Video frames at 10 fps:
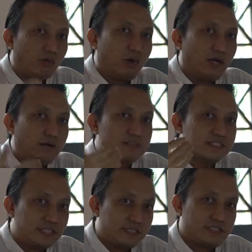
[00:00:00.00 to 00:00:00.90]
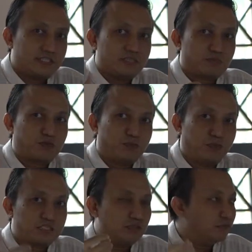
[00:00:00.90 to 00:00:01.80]
where citizens pretty
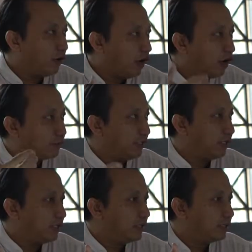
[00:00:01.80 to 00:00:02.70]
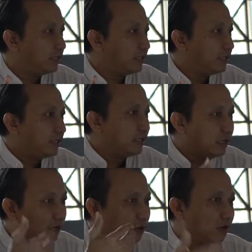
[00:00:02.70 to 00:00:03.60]
much involved in
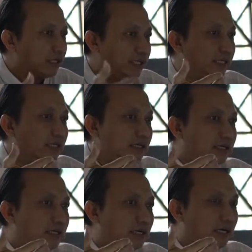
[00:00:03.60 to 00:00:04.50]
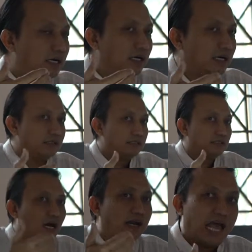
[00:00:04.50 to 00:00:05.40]
not only
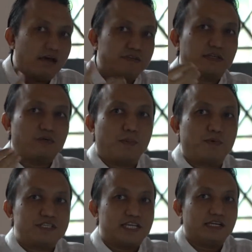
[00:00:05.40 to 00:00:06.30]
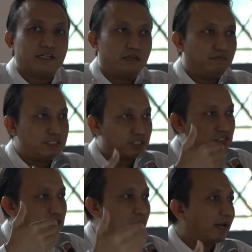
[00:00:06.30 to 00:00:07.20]
not having a representative, it's
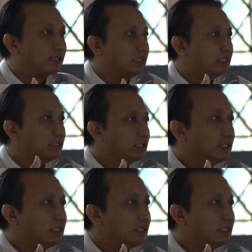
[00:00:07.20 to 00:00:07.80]
just directly